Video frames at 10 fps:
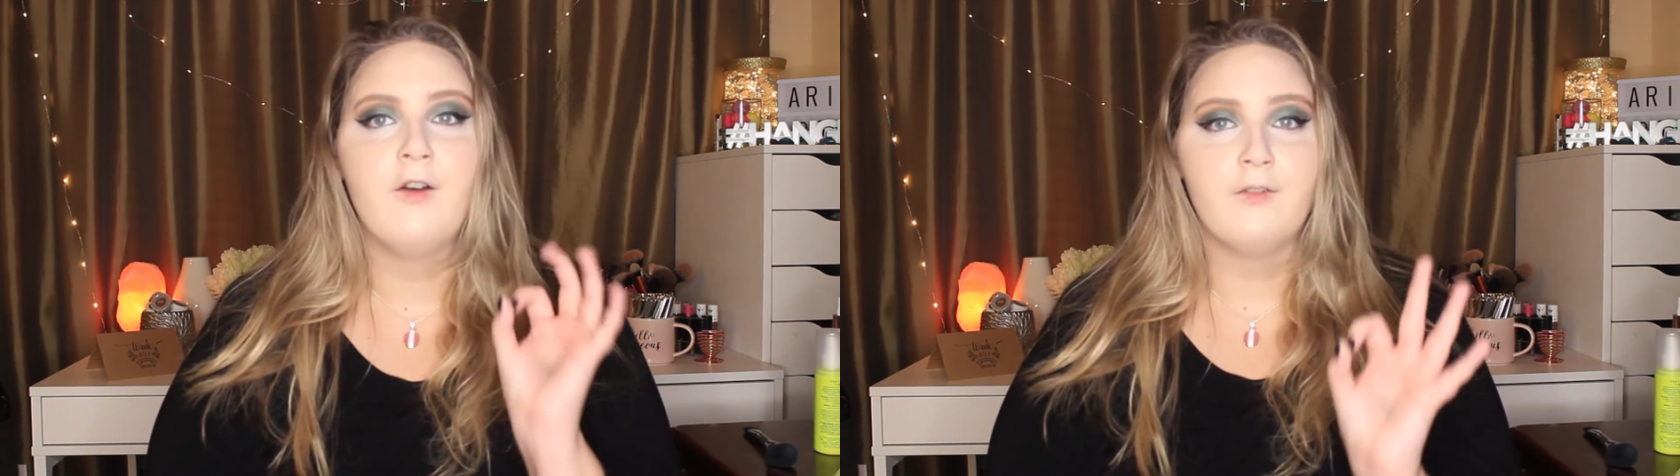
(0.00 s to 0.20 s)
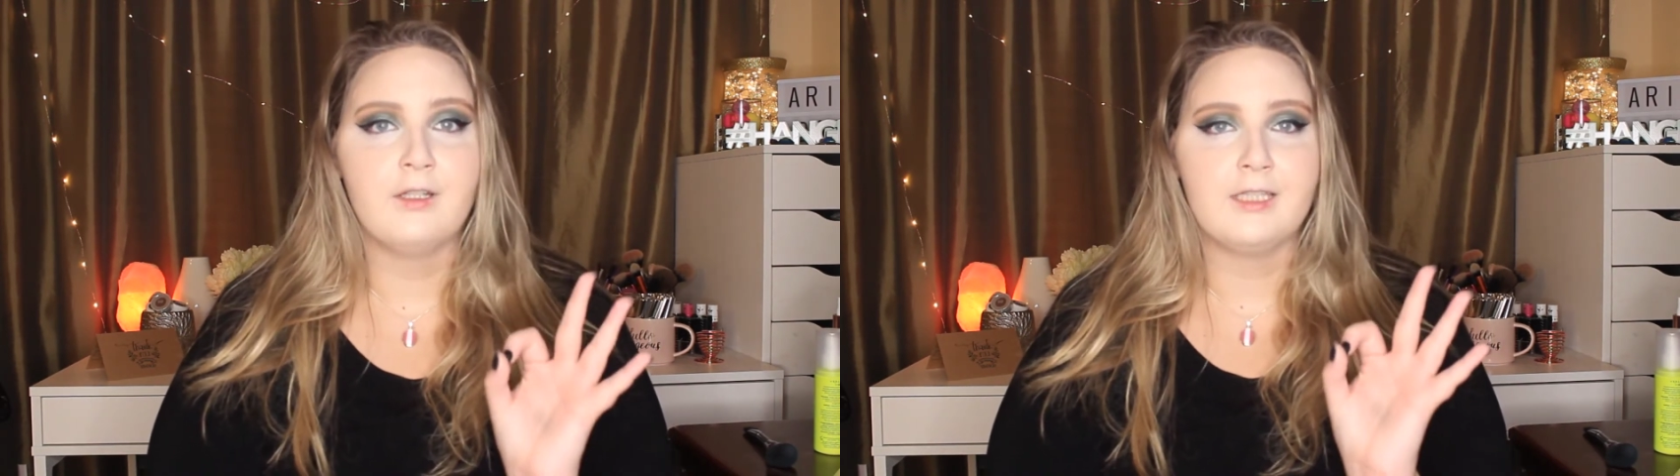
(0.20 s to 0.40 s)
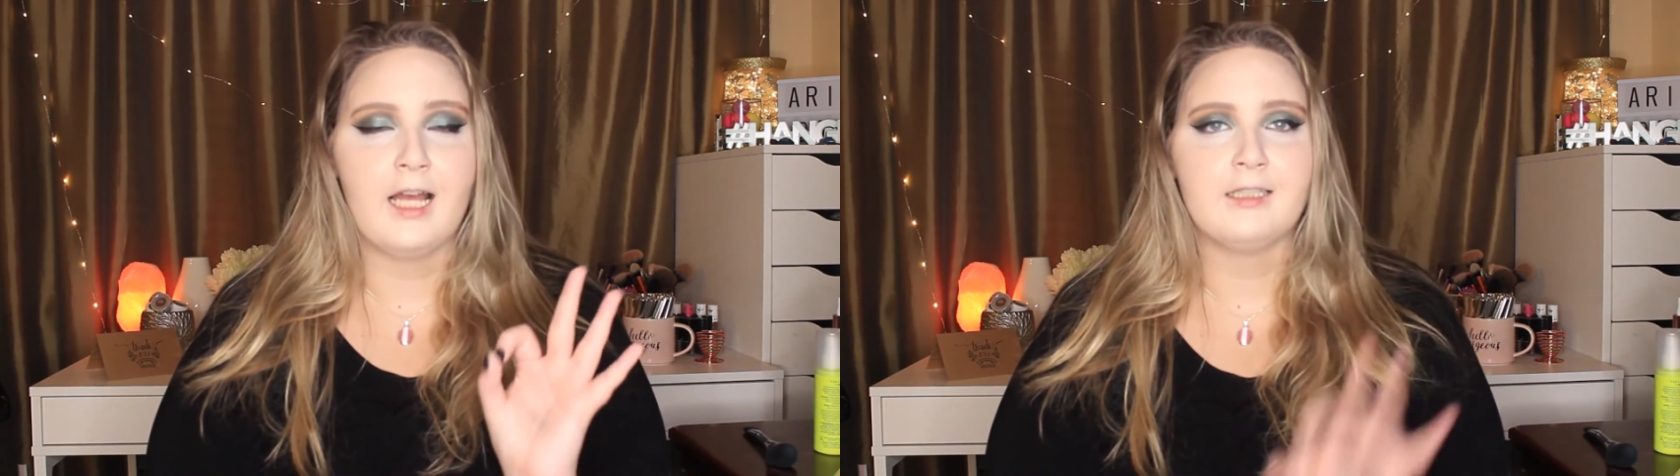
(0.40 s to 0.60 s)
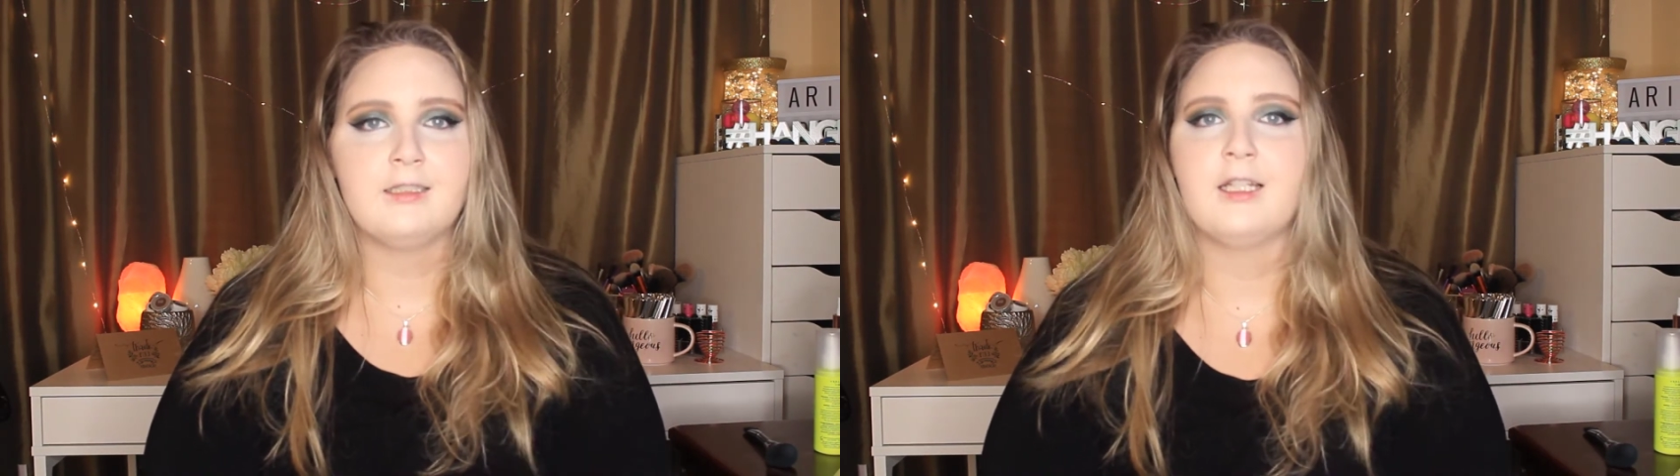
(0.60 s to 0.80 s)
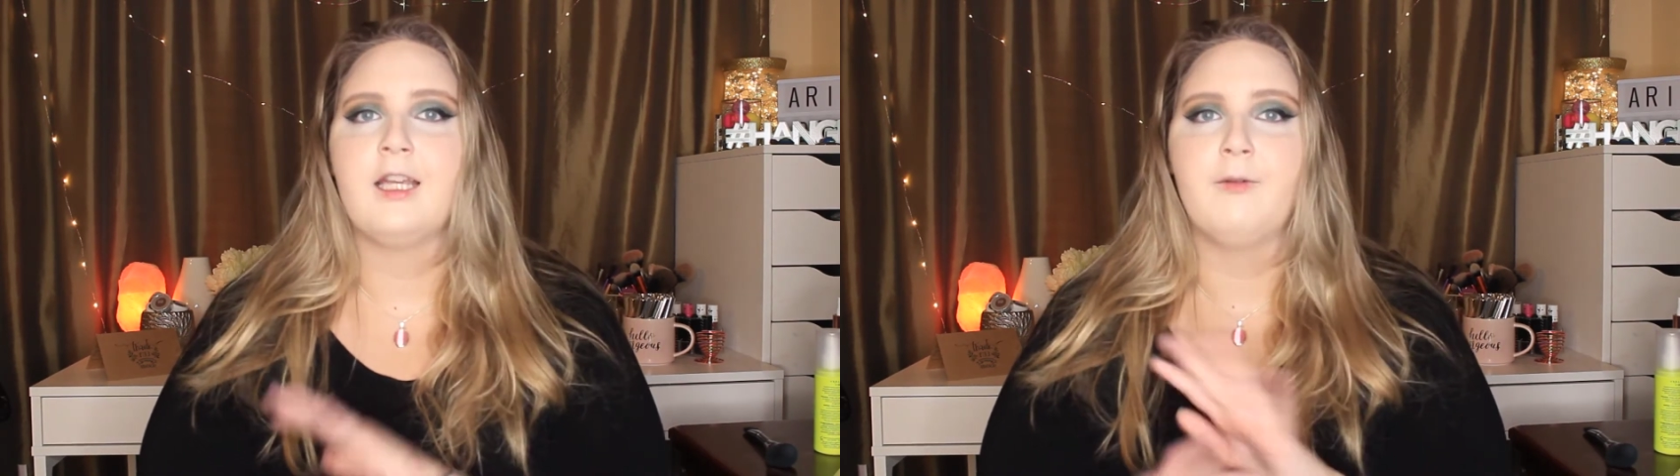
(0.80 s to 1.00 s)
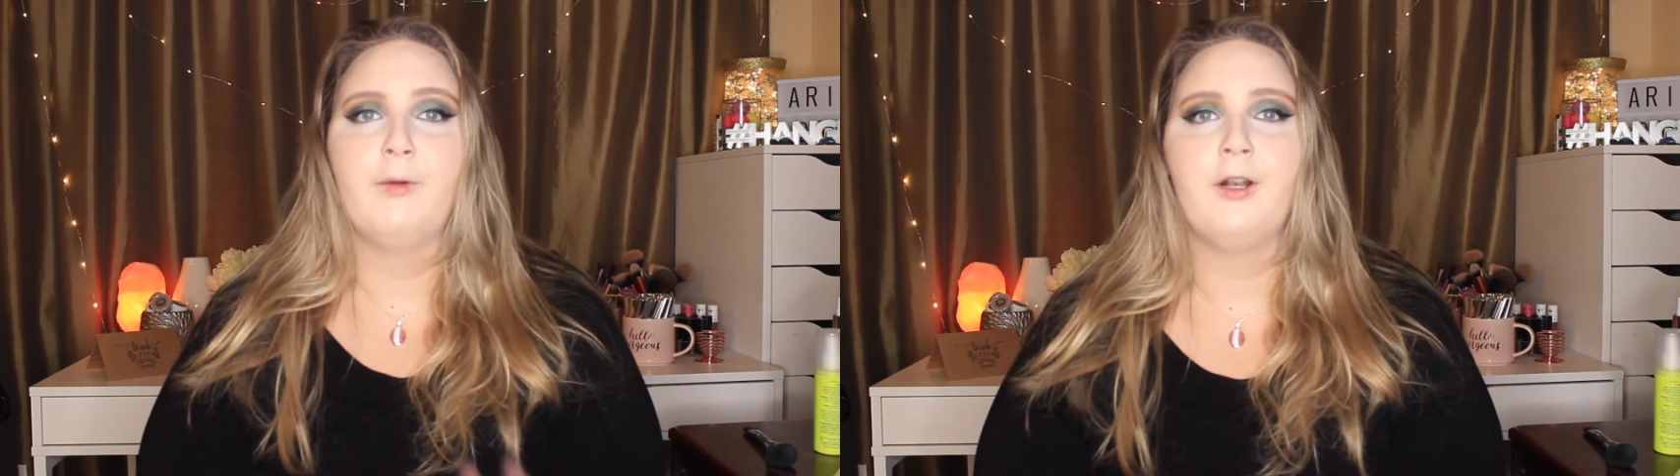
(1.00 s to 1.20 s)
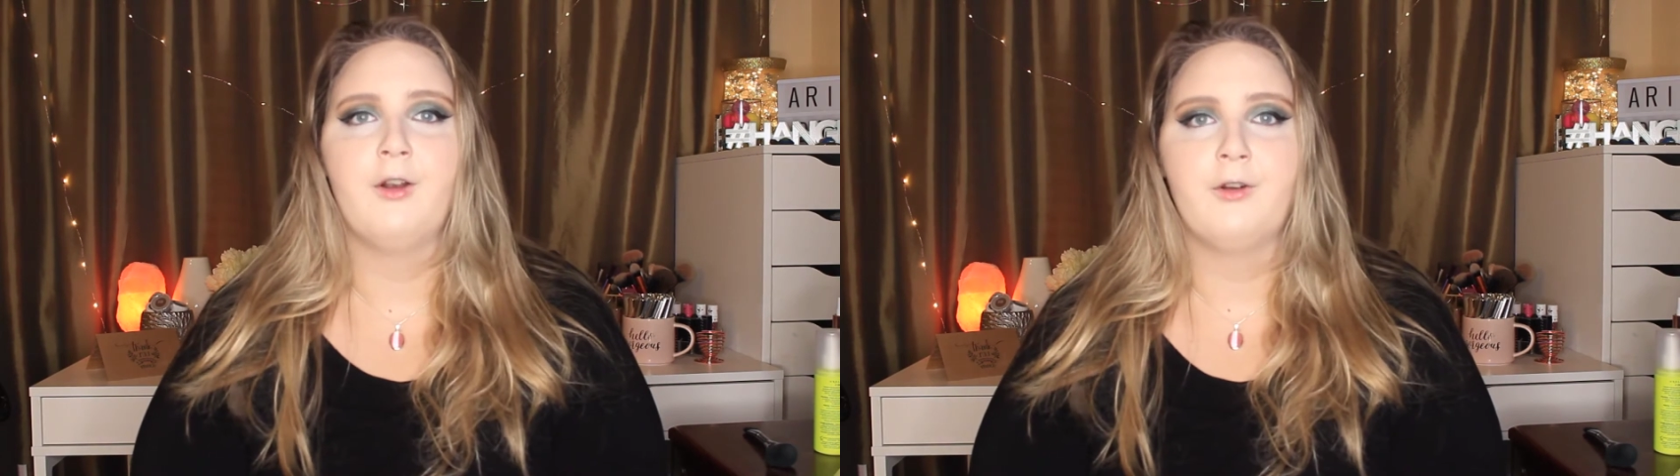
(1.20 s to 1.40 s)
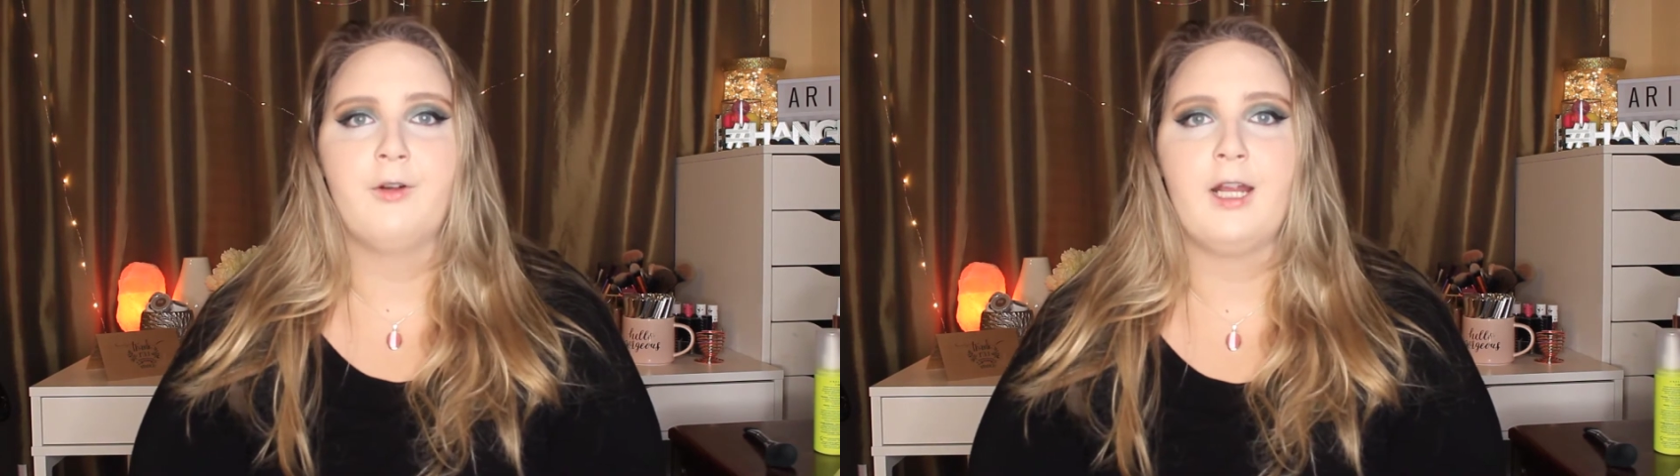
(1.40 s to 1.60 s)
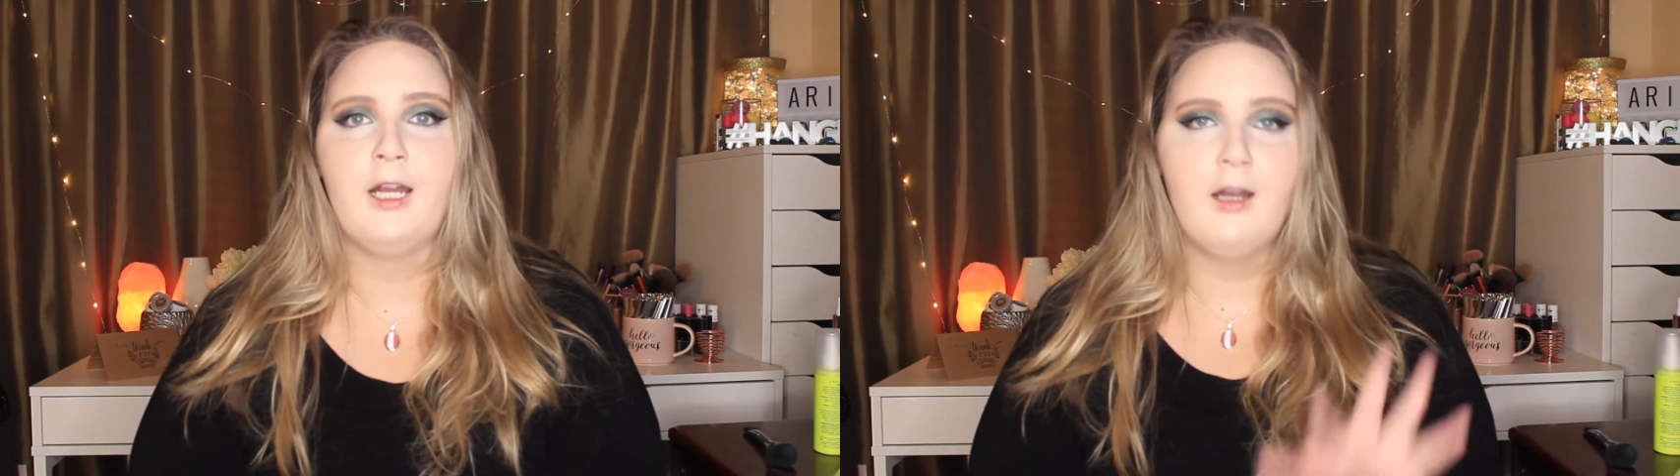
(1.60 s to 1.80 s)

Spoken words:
fantastic. It went on great.